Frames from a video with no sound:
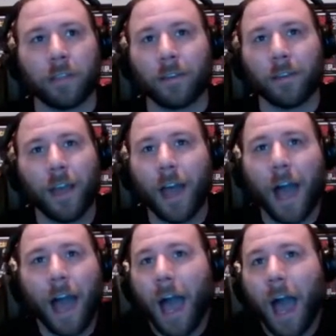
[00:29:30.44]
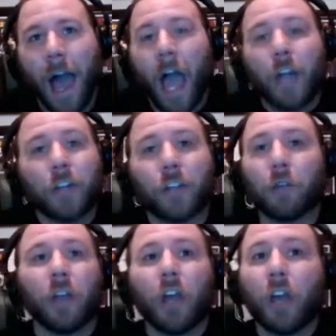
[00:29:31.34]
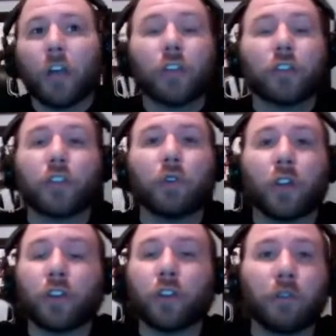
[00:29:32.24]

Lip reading: I knew you were going to say that.